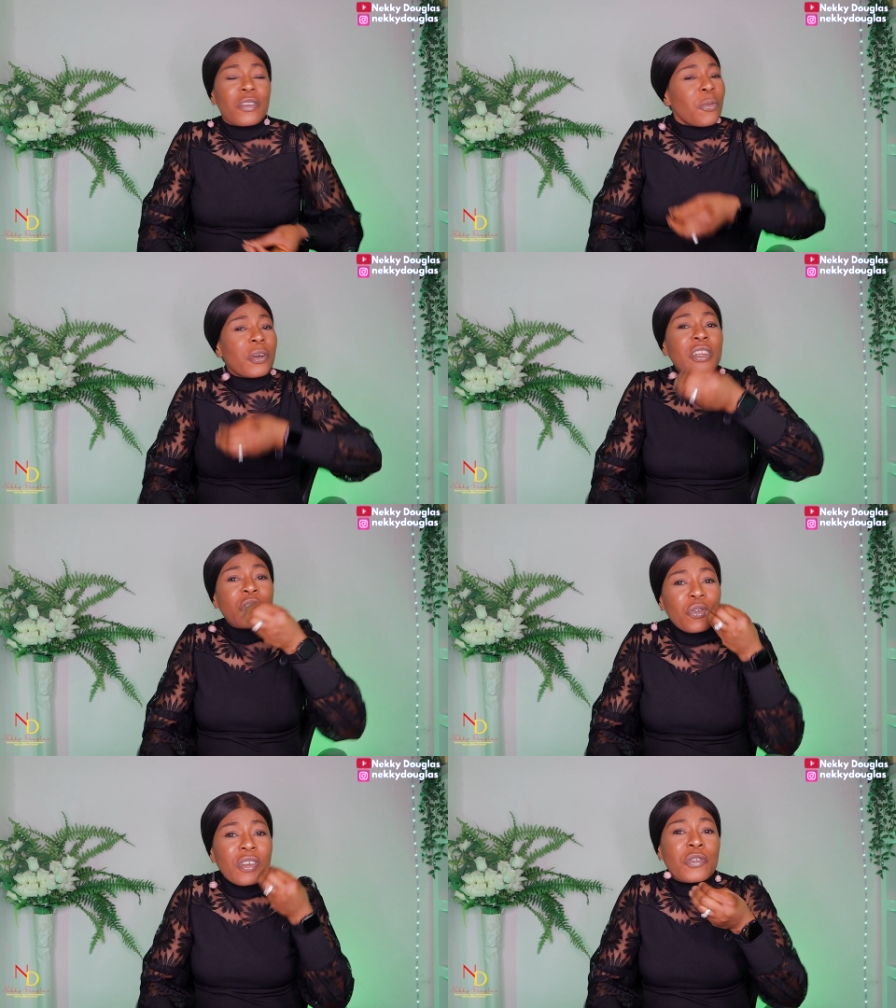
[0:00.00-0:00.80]
Nobody
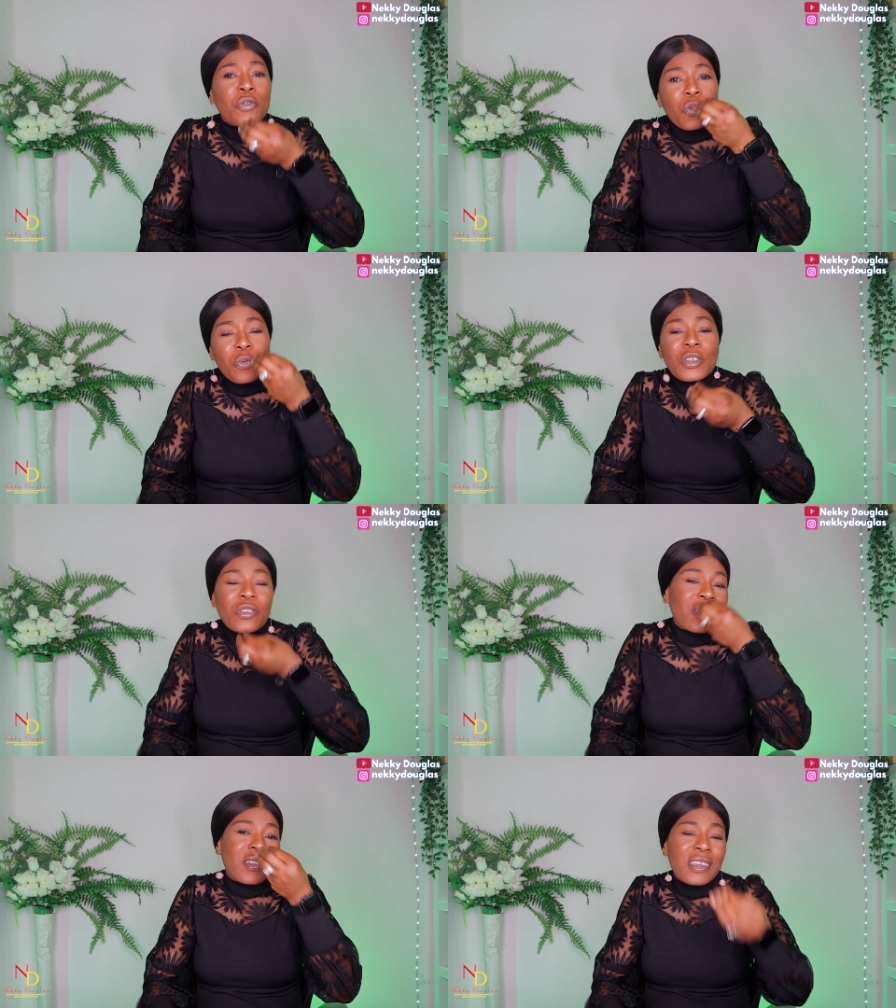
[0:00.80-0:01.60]
trusts you with
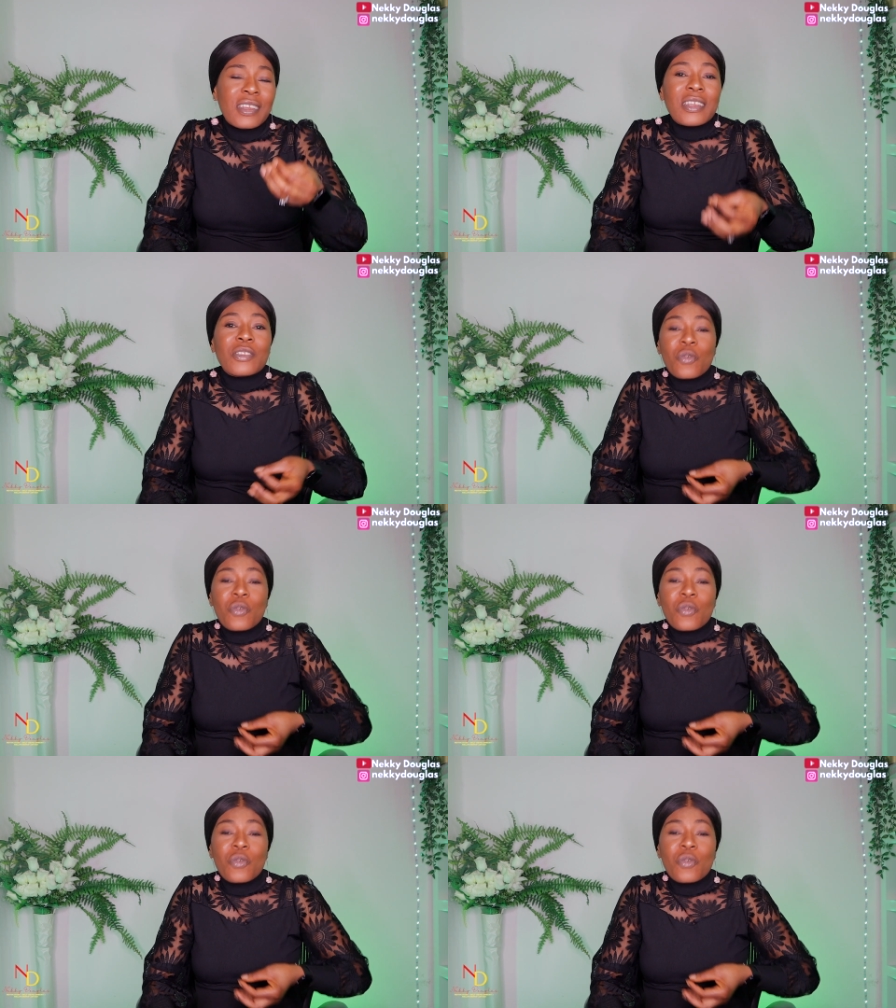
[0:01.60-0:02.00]
just saying it.